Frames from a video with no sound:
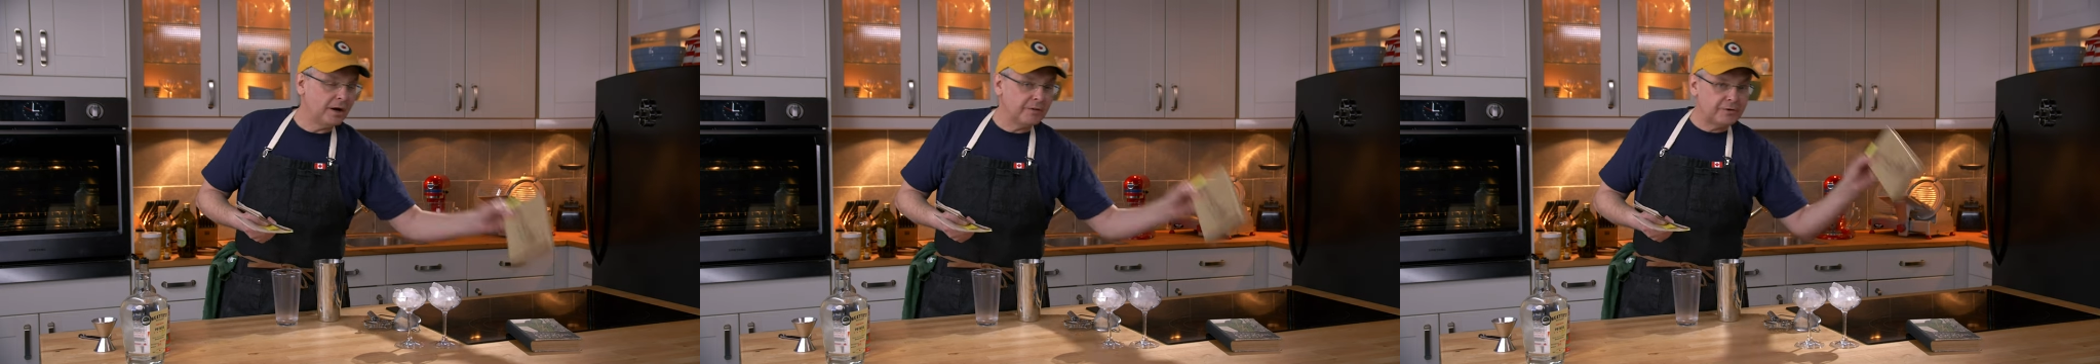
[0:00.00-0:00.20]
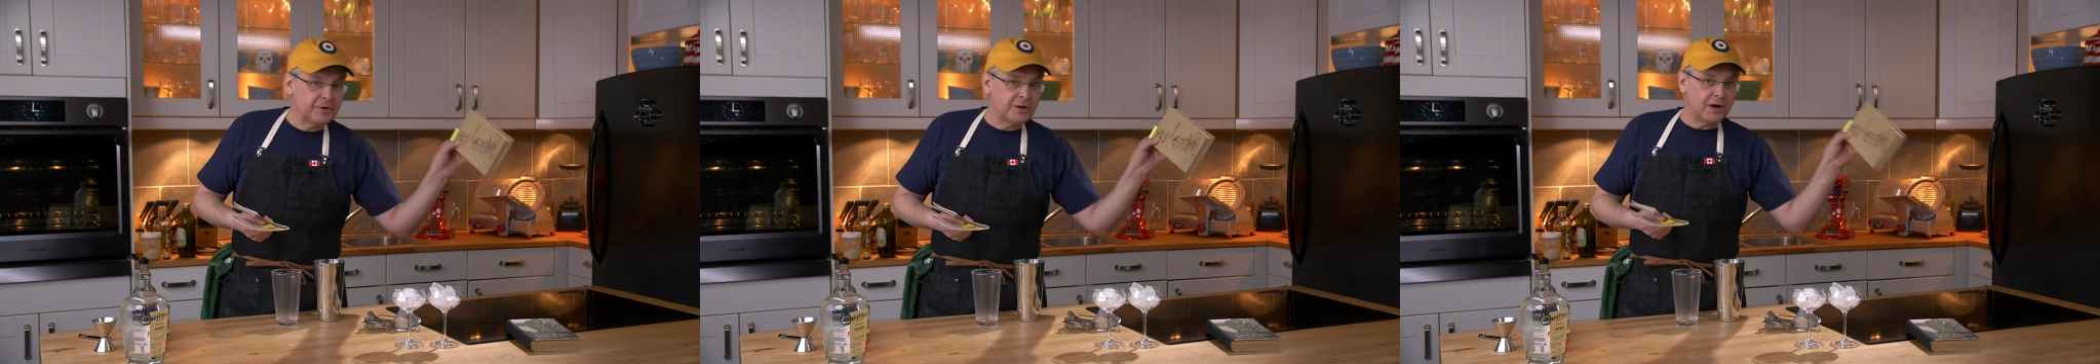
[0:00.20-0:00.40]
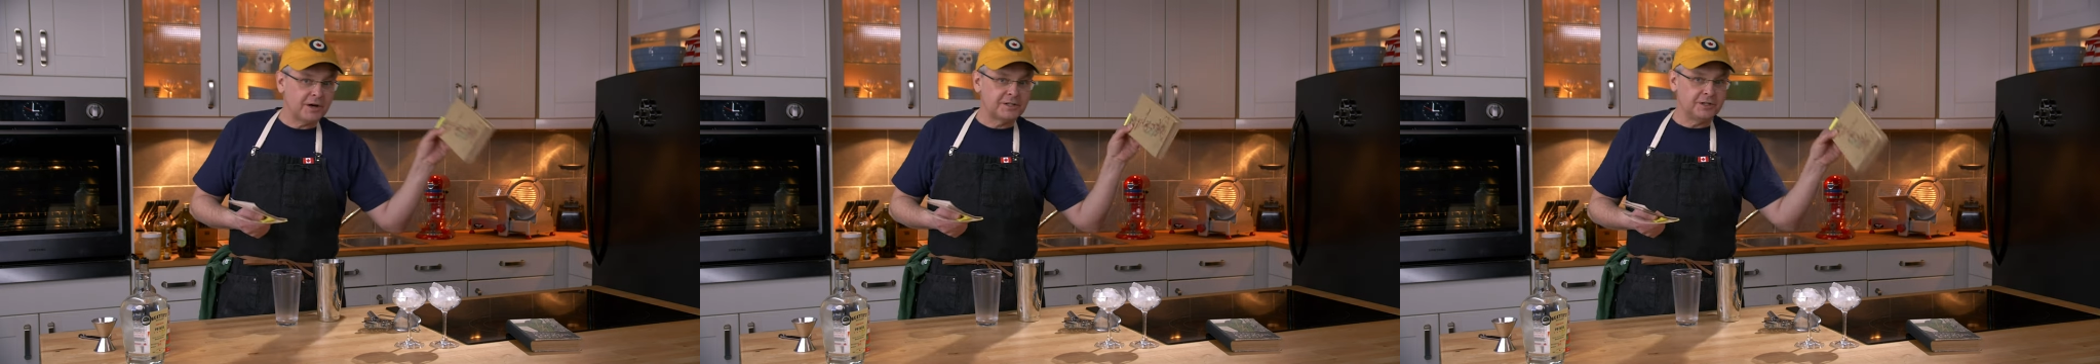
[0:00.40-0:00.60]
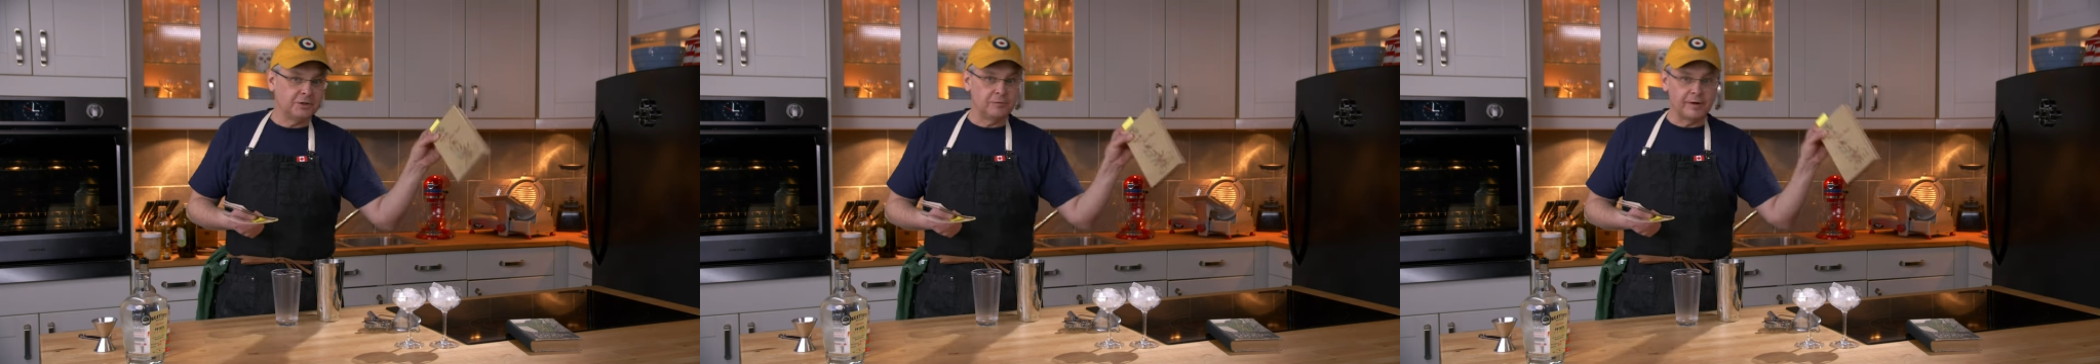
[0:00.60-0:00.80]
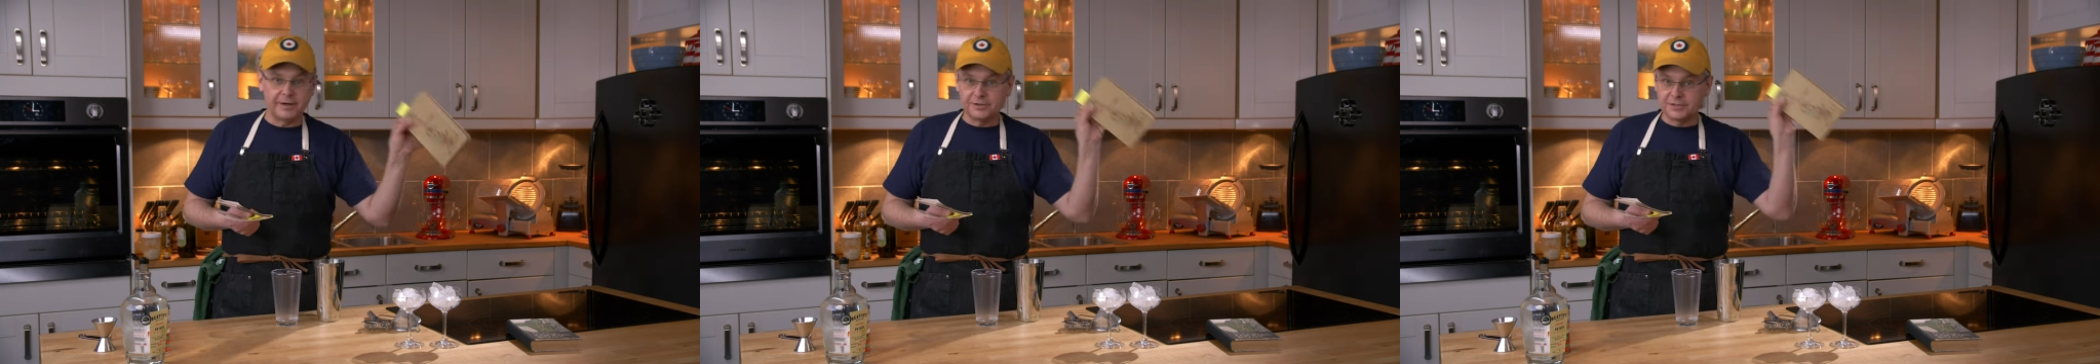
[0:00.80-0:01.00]
other cocktail
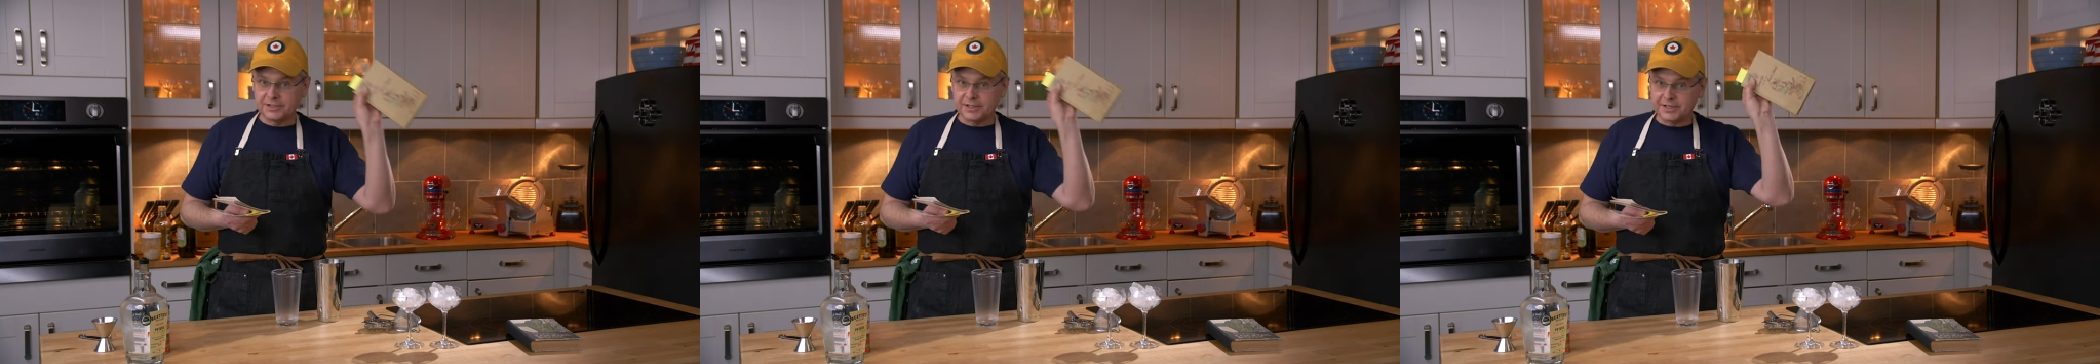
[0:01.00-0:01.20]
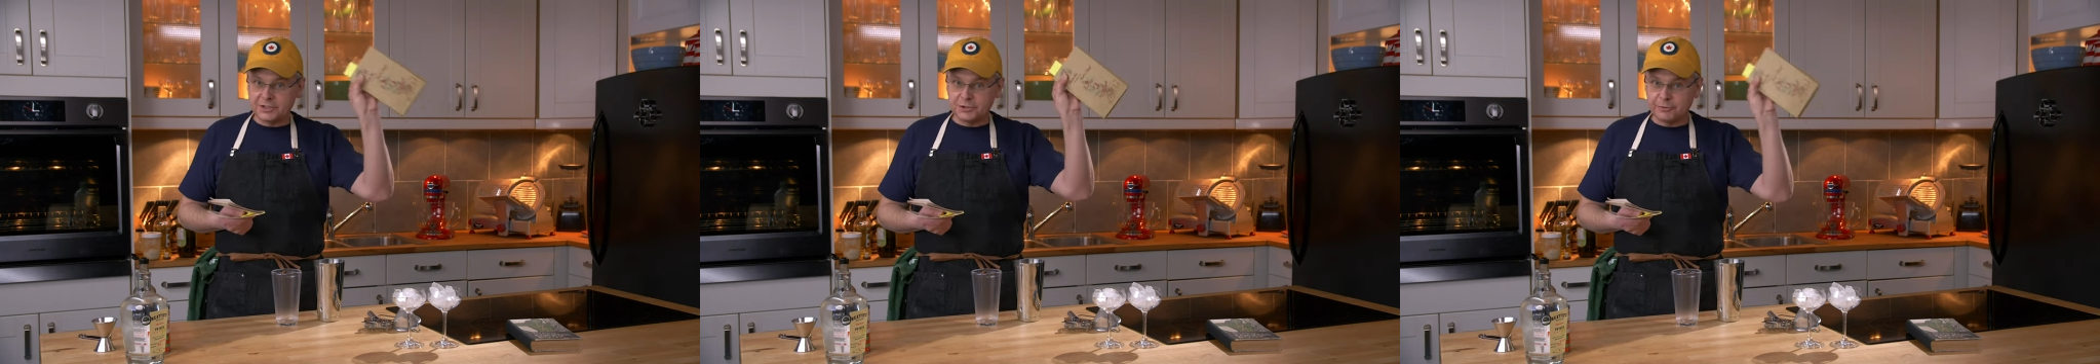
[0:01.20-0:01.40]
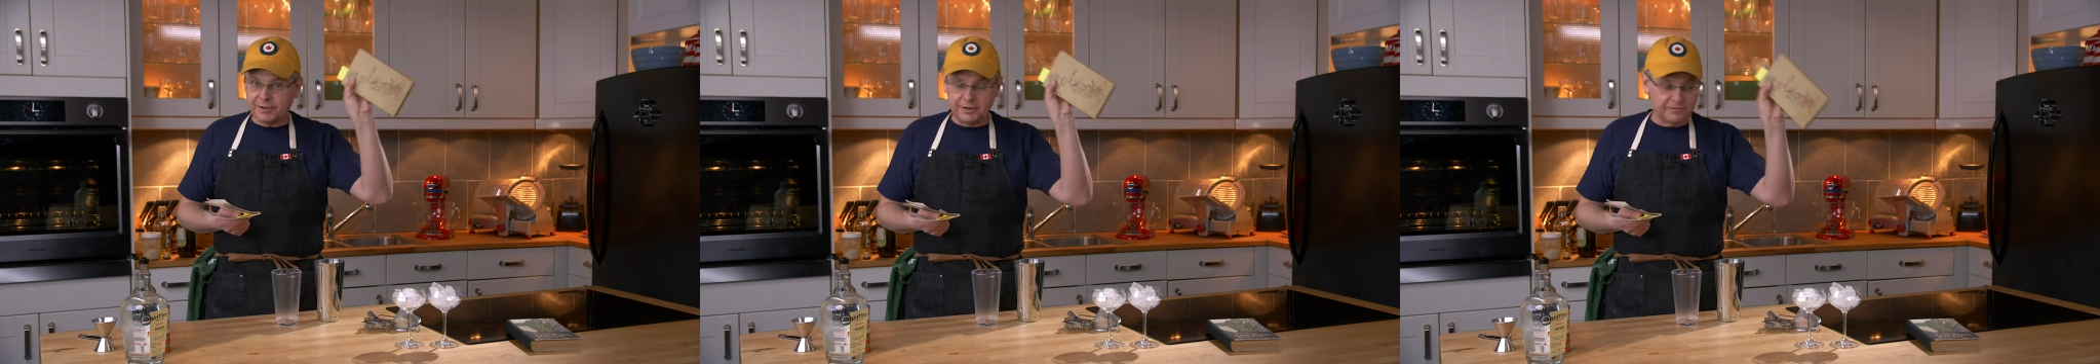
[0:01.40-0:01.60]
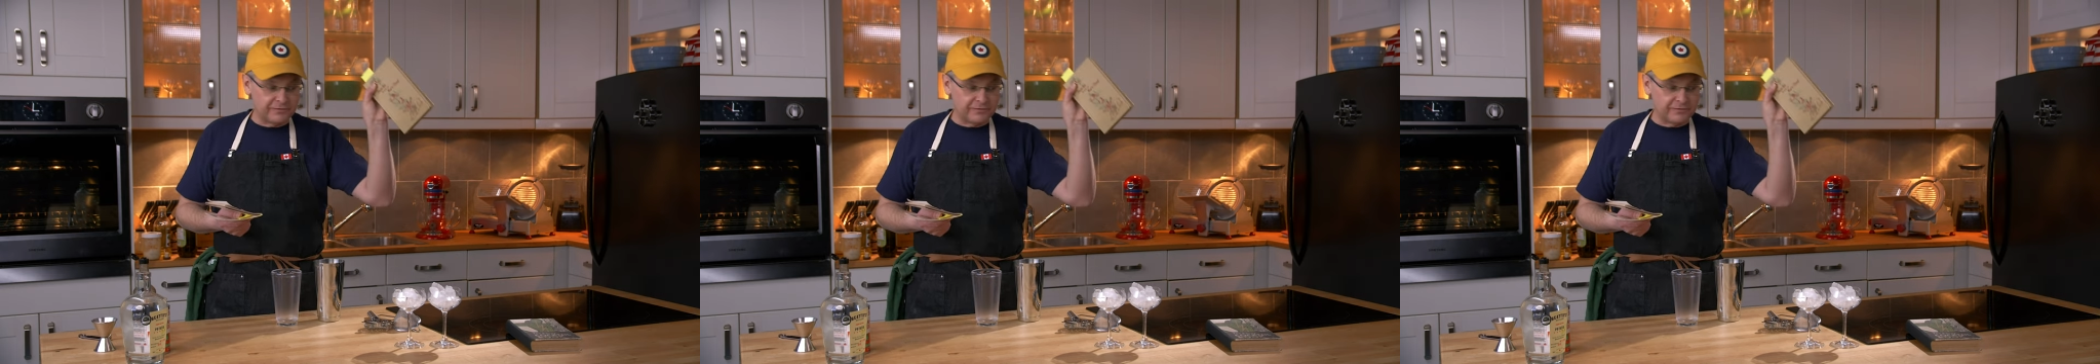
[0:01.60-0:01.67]
writers like Trader